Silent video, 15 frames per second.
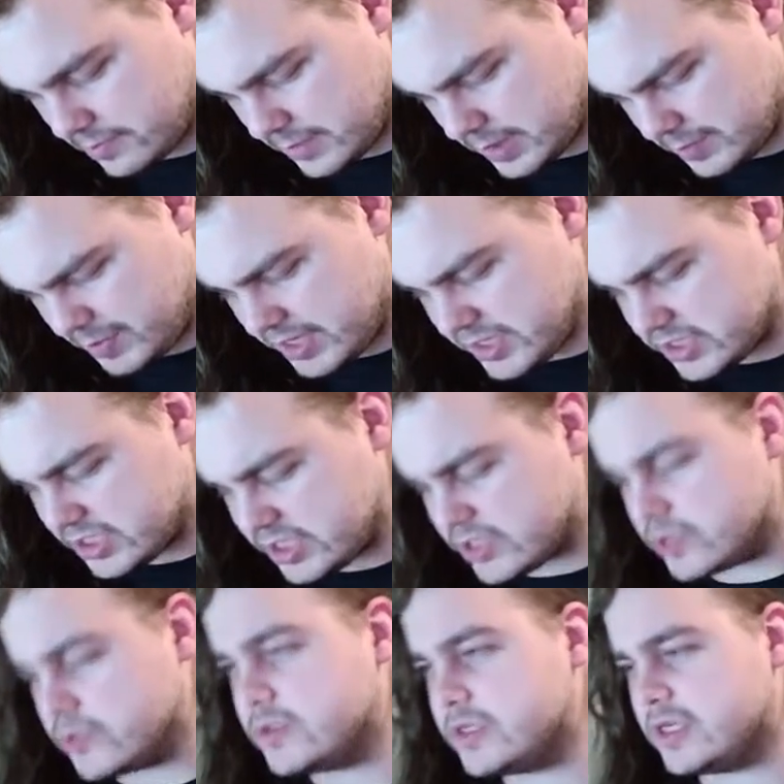PSG
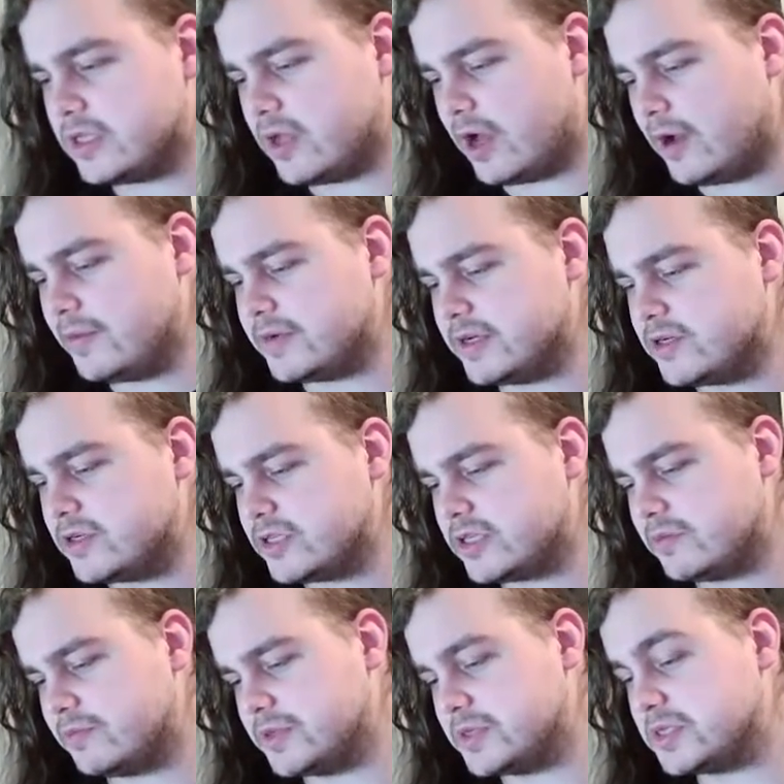do still opt into some
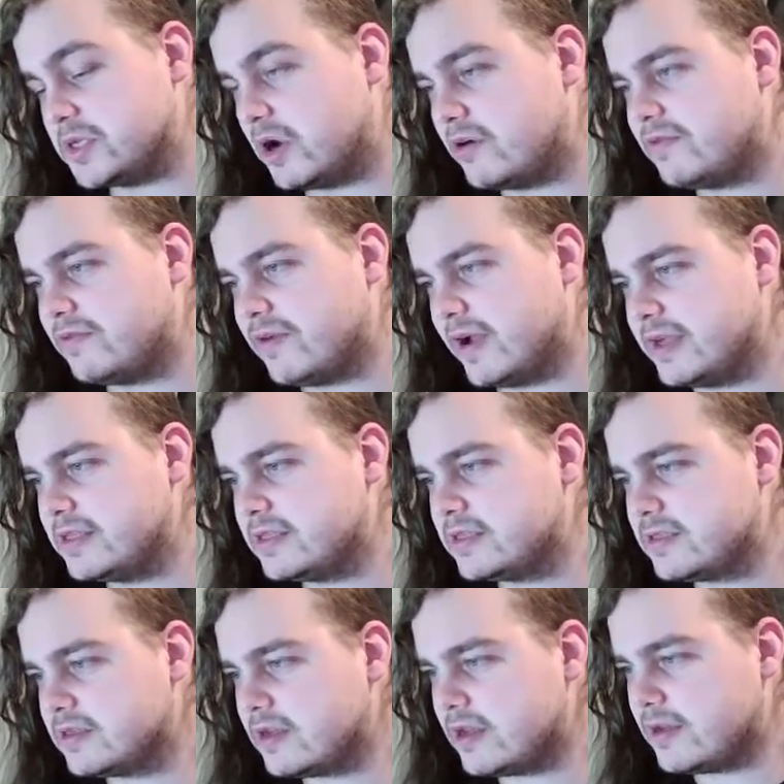bizarre fights,
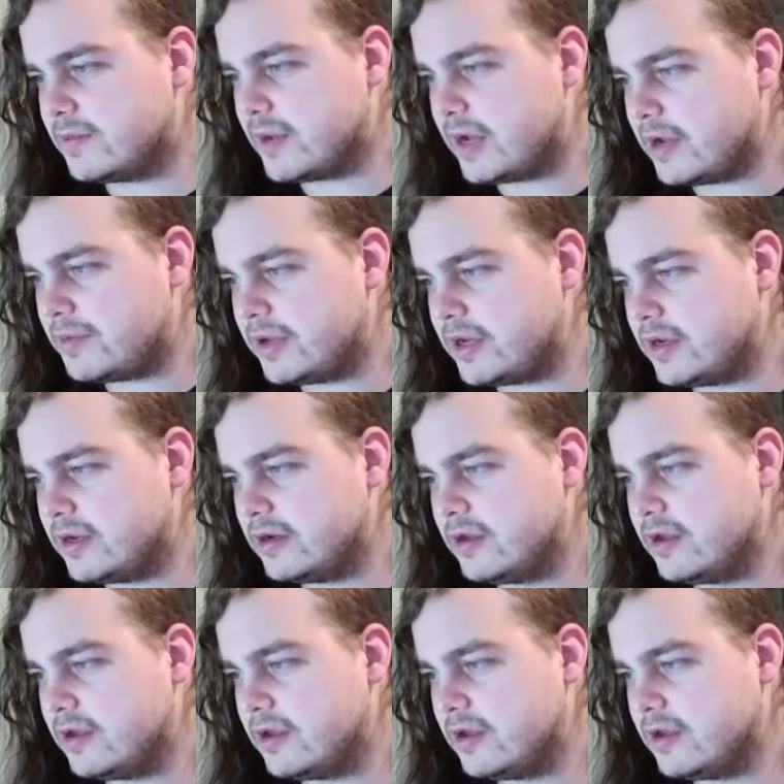in my opinion.